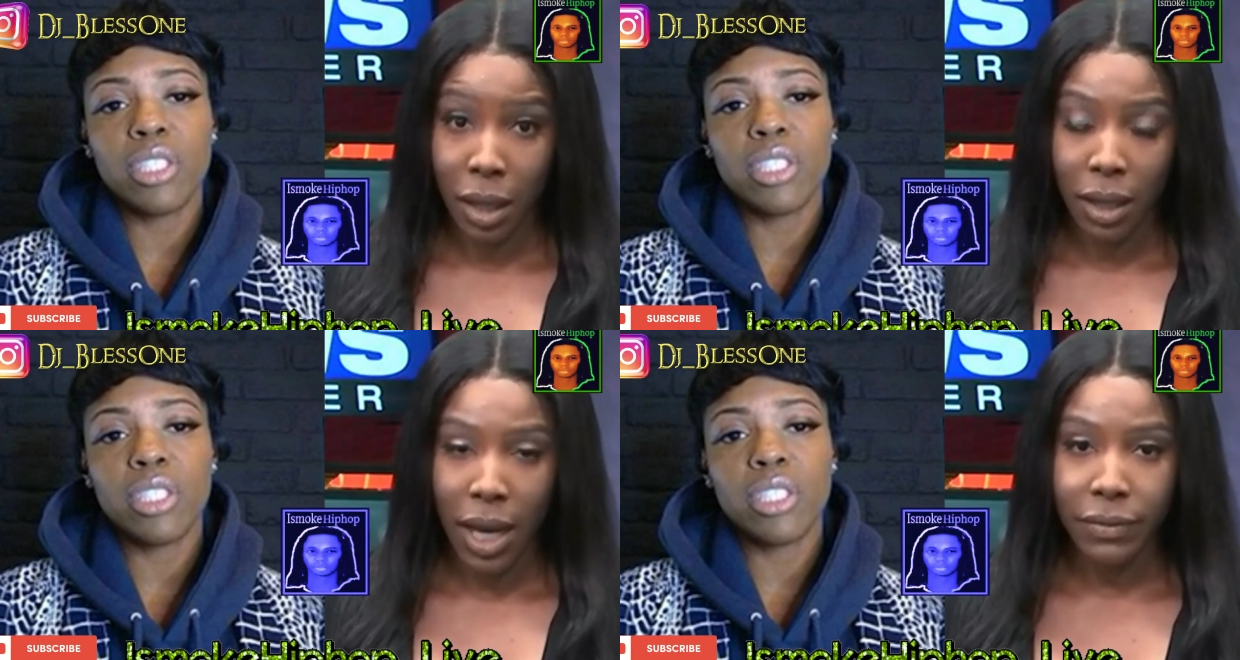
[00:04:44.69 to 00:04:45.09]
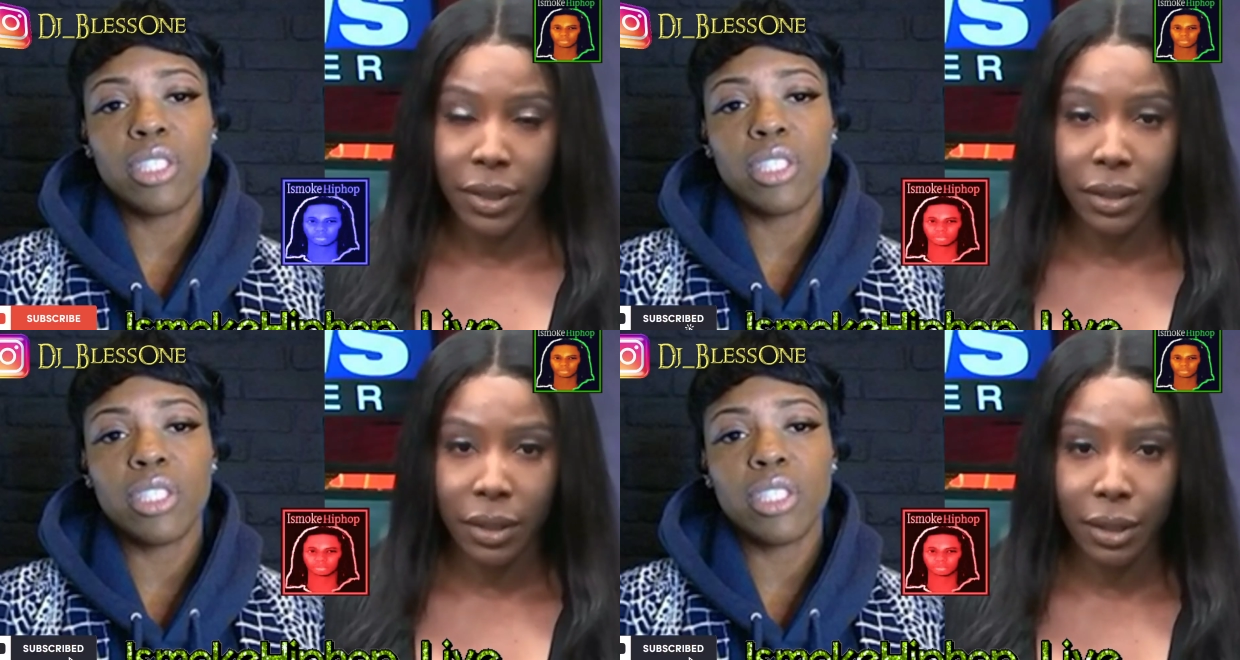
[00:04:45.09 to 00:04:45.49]
Speaker 1: Live
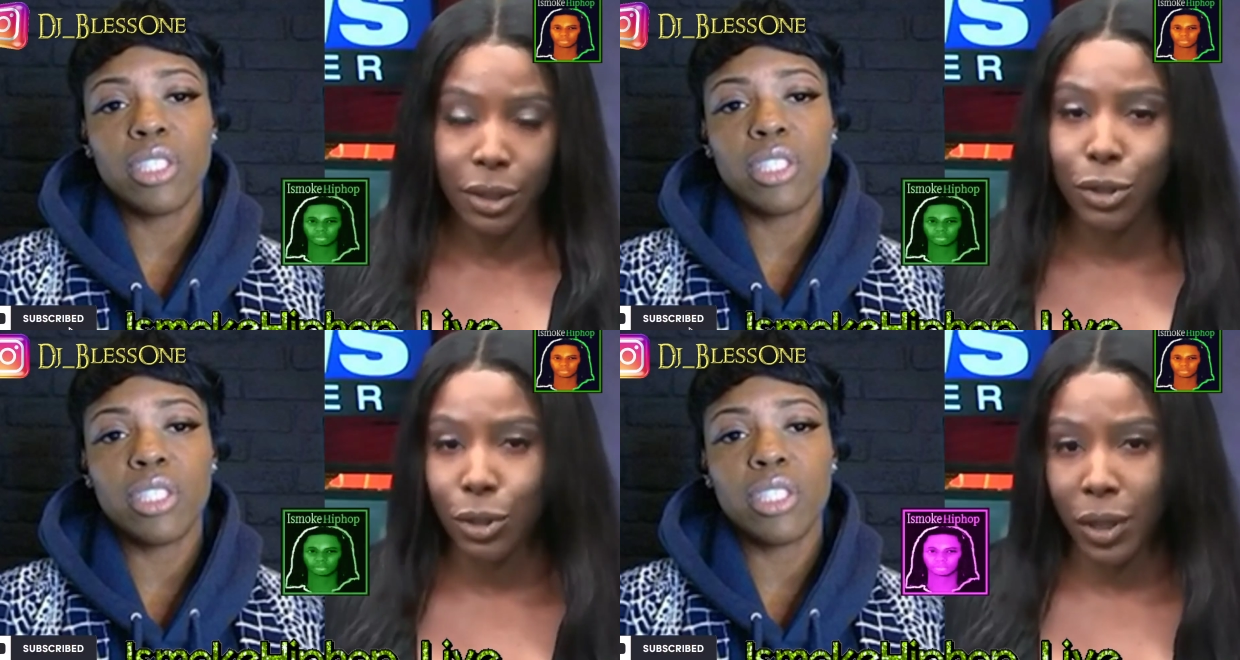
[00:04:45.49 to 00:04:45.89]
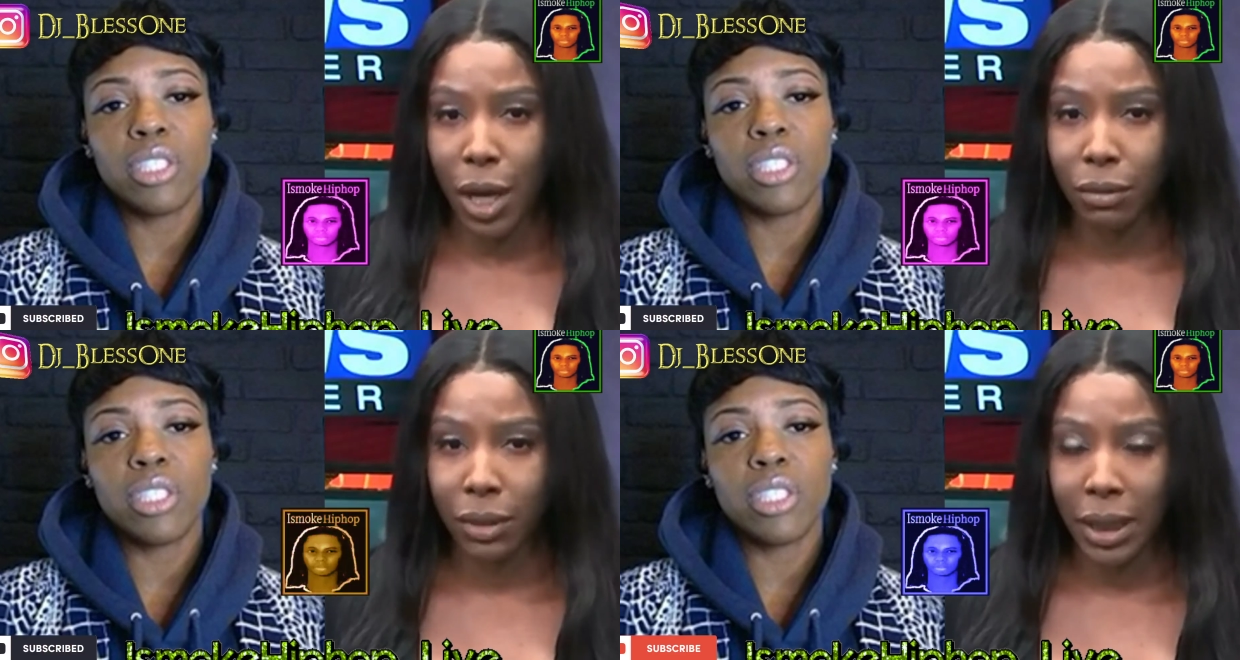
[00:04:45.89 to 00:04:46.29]
in the
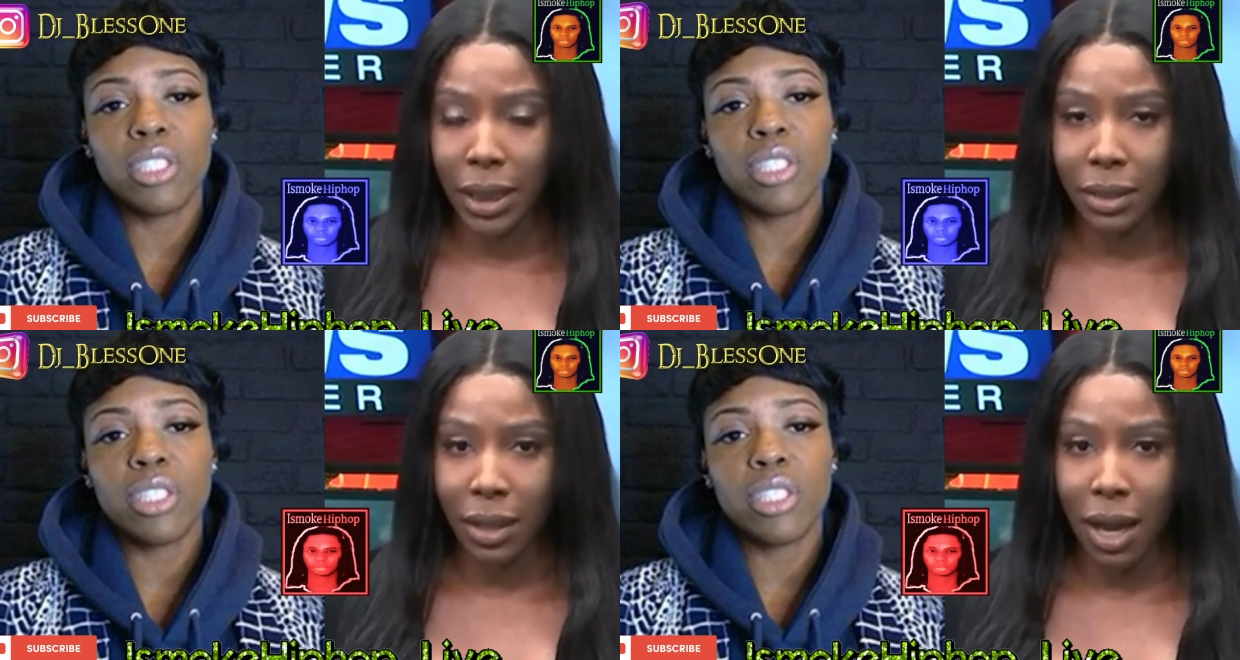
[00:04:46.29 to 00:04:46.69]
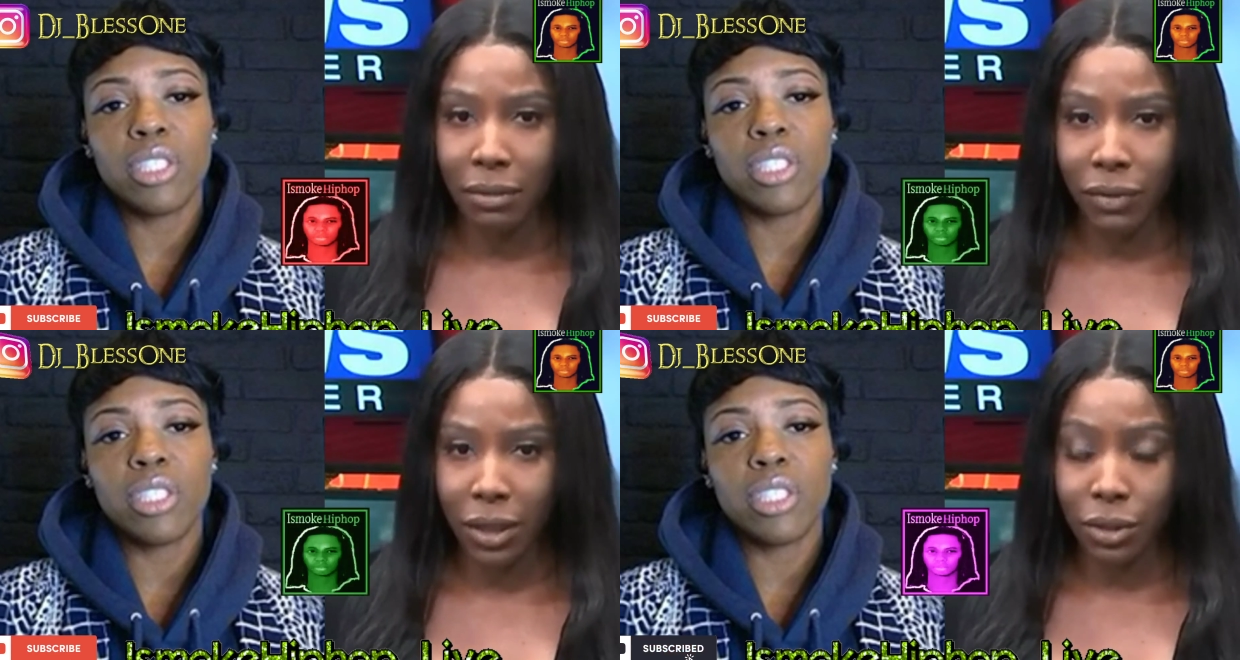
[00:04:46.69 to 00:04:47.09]
studio, Lakia
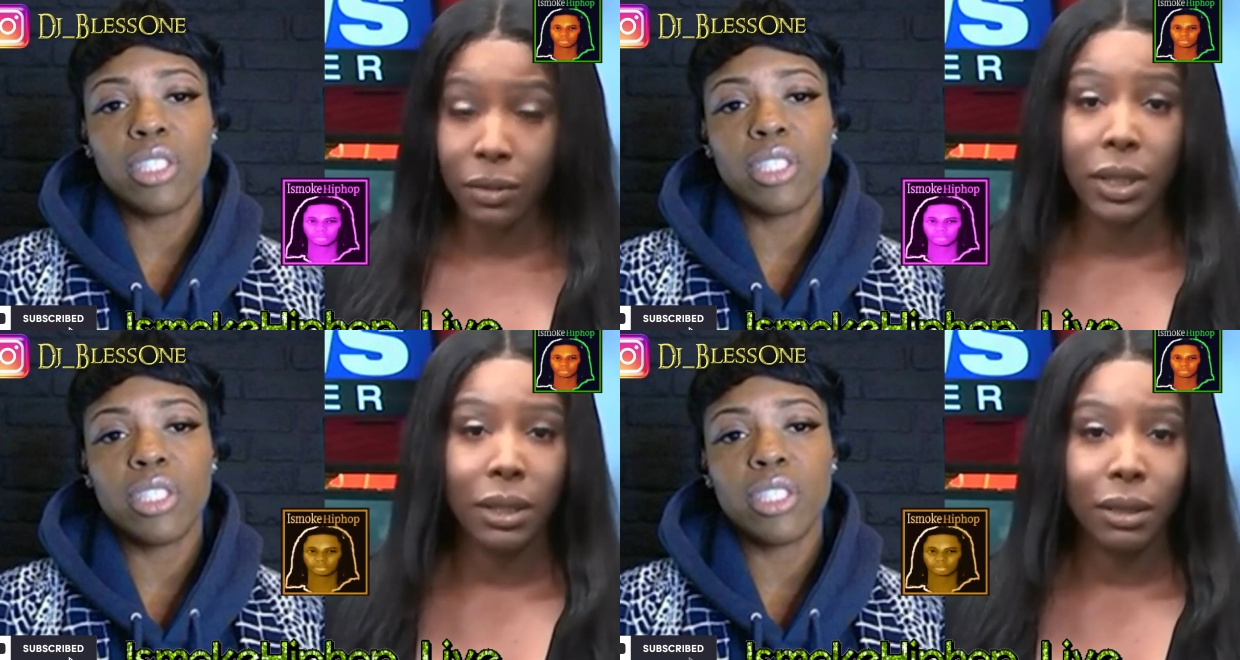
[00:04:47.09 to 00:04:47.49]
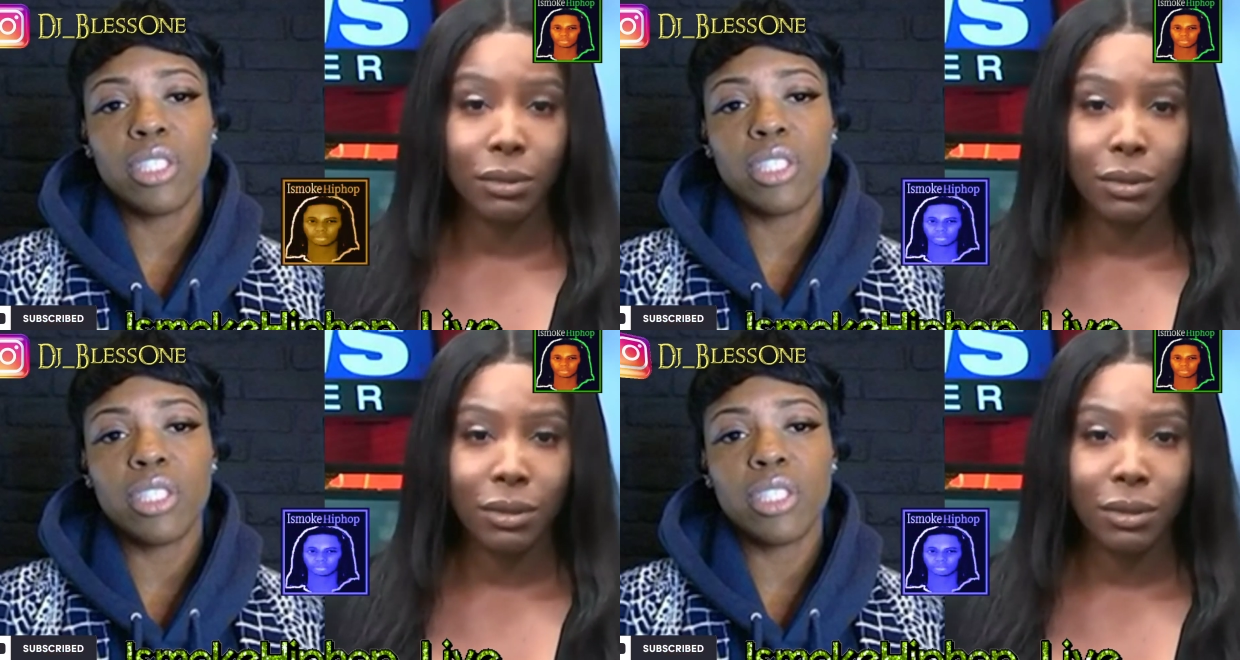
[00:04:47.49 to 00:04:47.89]
Scott, Fox 13
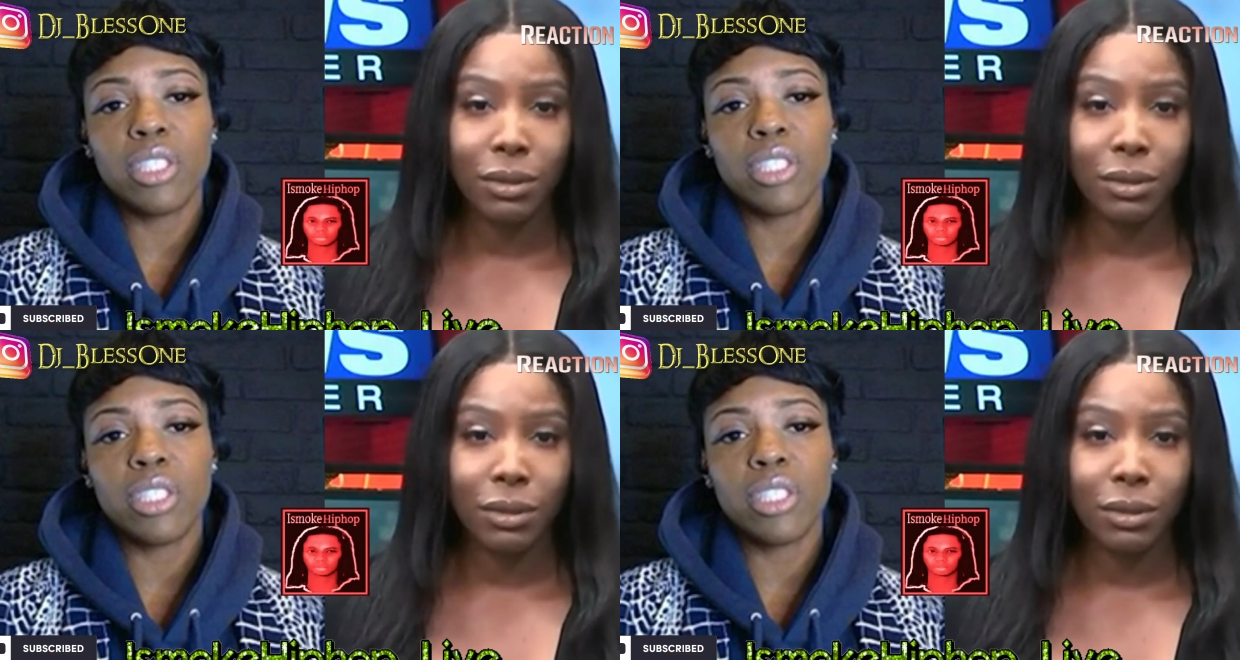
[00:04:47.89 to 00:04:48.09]
News.